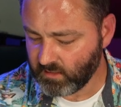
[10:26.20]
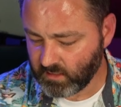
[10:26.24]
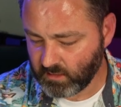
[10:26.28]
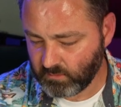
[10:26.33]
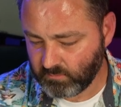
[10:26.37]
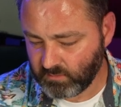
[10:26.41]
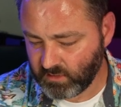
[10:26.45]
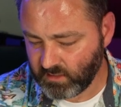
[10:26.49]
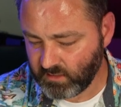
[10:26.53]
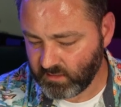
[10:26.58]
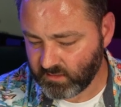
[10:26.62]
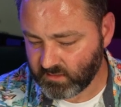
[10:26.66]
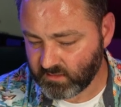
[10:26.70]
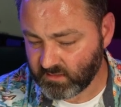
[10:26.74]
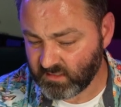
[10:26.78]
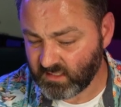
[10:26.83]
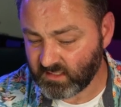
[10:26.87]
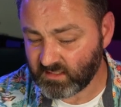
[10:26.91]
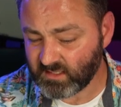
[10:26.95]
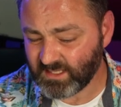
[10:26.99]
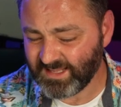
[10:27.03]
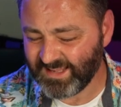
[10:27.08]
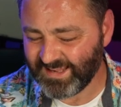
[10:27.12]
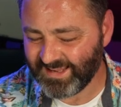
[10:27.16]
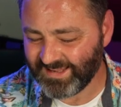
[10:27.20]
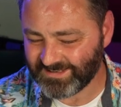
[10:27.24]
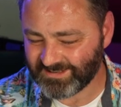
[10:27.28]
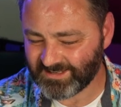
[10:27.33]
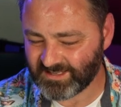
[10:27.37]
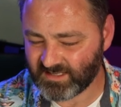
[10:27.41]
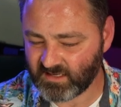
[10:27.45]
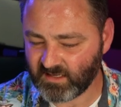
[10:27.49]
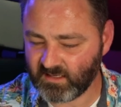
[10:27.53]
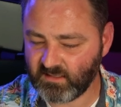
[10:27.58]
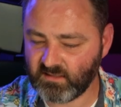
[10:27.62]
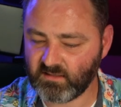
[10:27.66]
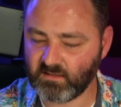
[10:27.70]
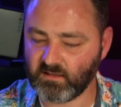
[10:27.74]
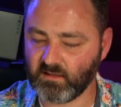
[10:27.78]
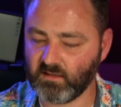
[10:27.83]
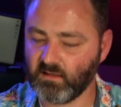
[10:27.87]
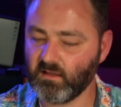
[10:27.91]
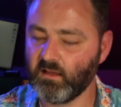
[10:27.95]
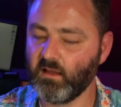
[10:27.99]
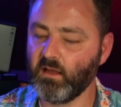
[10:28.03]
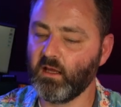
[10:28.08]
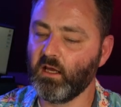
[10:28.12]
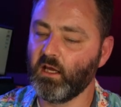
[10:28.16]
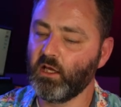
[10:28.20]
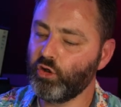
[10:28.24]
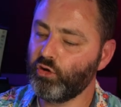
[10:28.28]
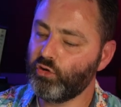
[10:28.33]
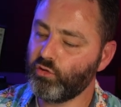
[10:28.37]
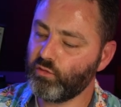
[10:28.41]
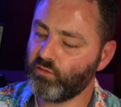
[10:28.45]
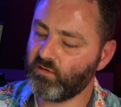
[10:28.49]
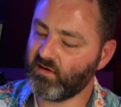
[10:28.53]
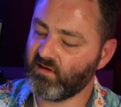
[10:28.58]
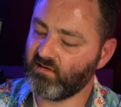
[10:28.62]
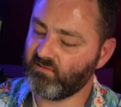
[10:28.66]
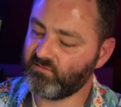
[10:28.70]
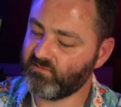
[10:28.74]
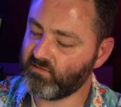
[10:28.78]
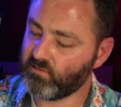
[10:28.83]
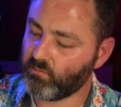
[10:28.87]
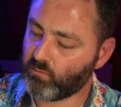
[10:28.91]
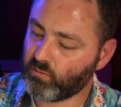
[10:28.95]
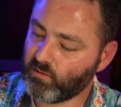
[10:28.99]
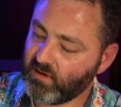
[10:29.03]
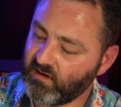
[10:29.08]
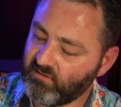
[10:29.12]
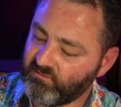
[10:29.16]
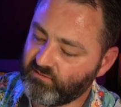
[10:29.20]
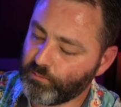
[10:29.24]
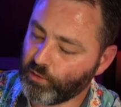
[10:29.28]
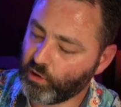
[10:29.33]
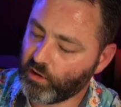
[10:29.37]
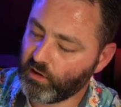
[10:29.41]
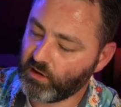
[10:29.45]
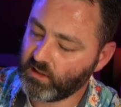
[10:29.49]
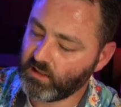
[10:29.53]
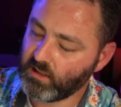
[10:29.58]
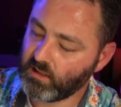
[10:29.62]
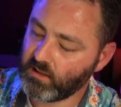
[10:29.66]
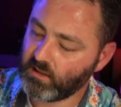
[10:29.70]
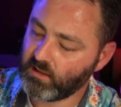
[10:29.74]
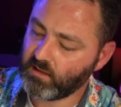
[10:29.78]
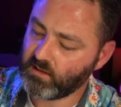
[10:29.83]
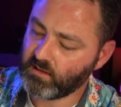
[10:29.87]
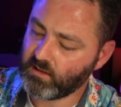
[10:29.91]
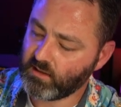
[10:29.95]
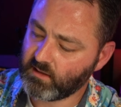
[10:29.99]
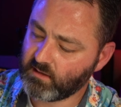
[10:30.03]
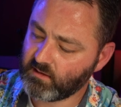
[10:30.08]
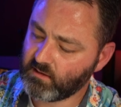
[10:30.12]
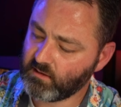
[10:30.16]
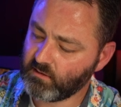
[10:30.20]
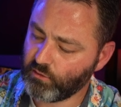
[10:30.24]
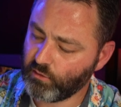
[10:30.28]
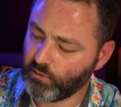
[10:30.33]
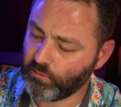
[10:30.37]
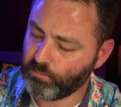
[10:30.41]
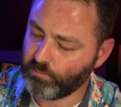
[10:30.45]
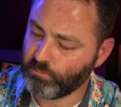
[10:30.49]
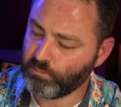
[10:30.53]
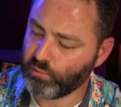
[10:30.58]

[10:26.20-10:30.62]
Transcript: I mean, there's nothing exciting. You do have the rev bar here that, you know,